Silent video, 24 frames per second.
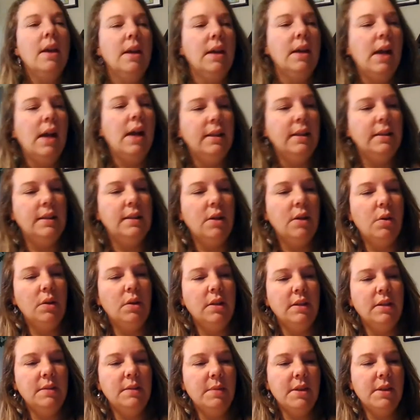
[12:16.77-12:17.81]
And so
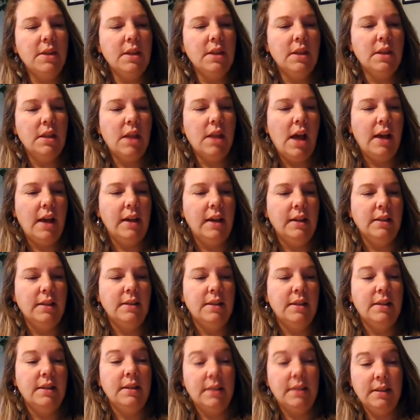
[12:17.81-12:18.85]
Elizabeth and the Lion
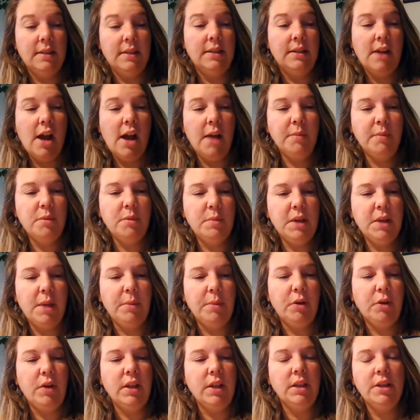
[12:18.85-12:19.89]
said it is time to become
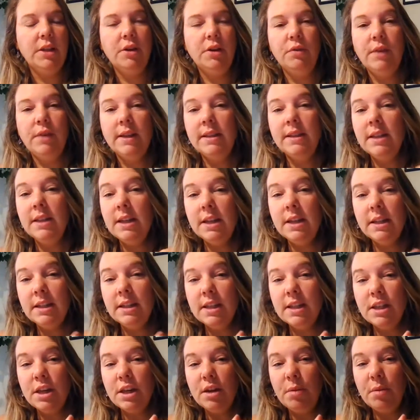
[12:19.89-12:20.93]
a great leader, resonating
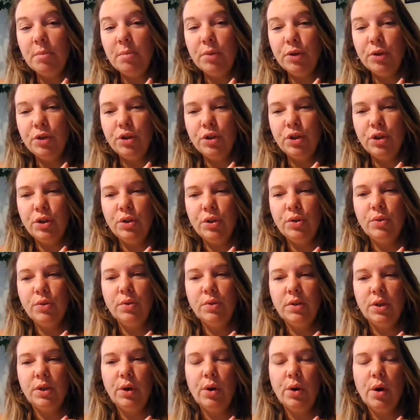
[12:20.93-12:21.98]
to the number 20.
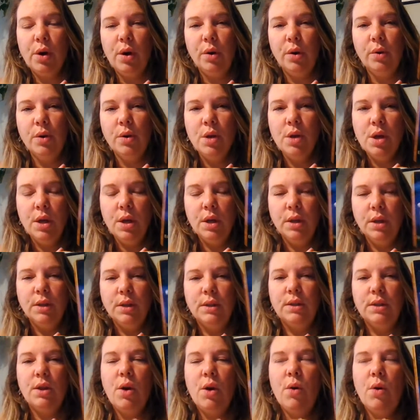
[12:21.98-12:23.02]

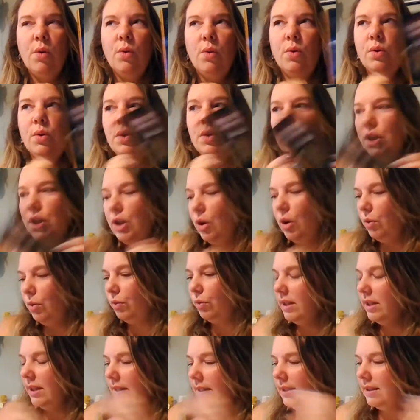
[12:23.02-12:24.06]
So,
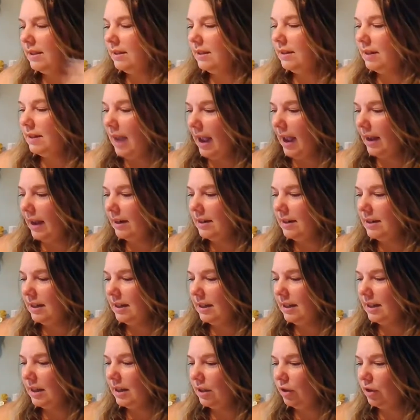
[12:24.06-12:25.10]
really
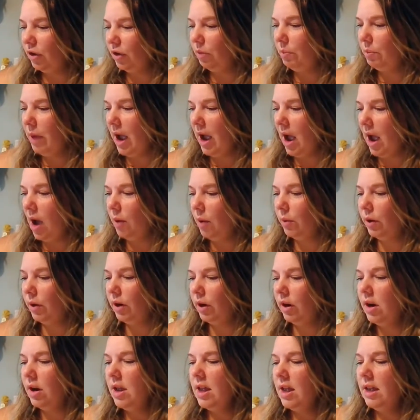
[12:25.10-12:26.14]
standing in your
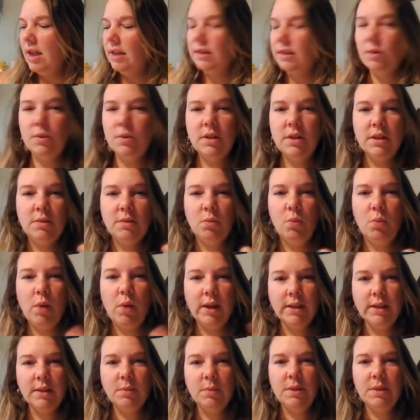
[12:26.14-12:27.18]
power. So
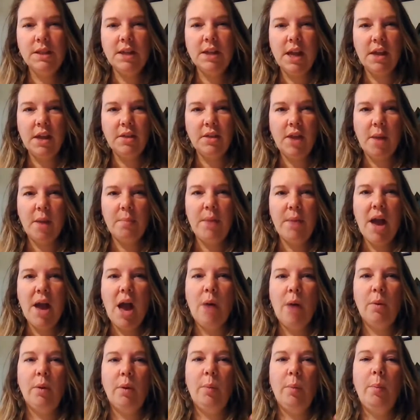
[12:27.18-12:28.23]
once we take that
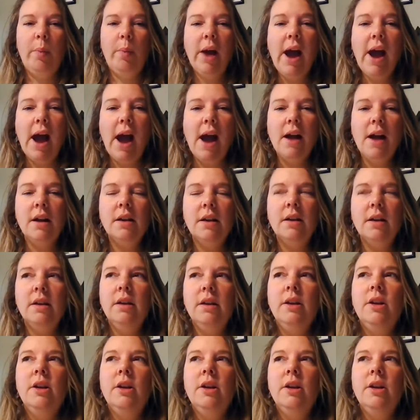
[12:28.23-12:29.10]
power back,